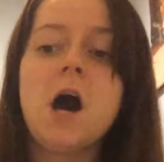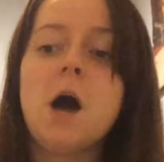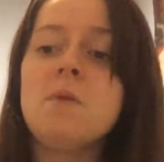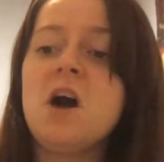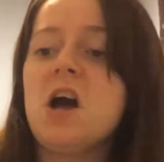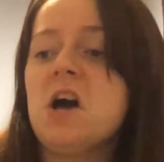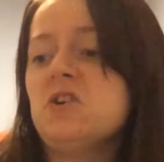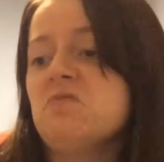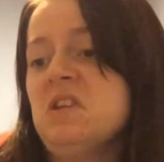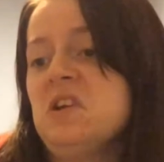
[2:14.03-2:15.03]
I
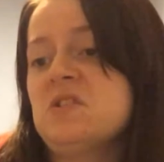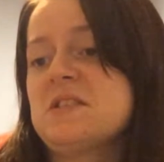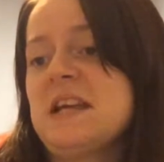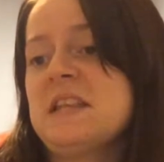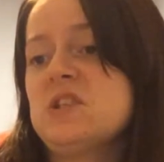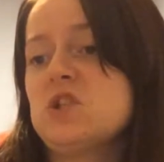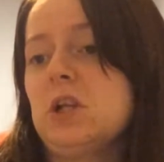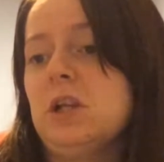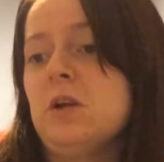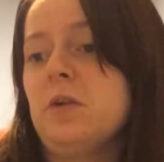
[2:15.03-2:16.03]
don't really understand this
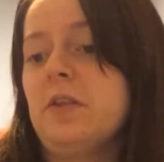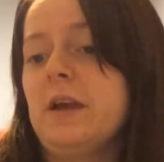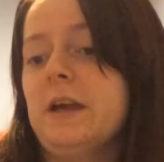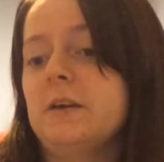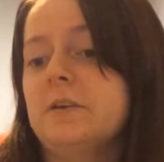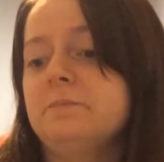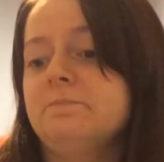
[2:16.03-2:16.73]
clue thing.